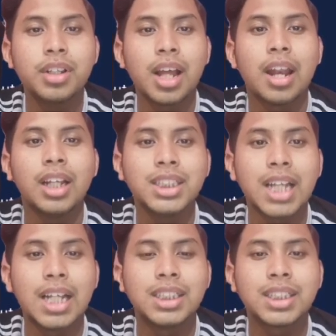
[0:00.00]
techniques
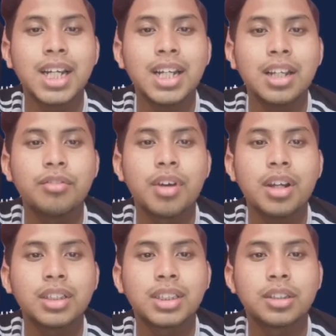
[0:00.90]
and studying
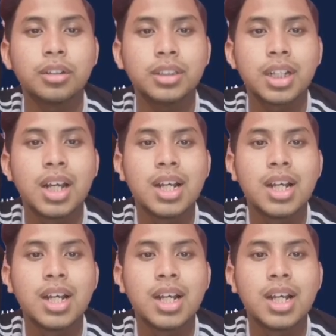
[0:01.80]
various sources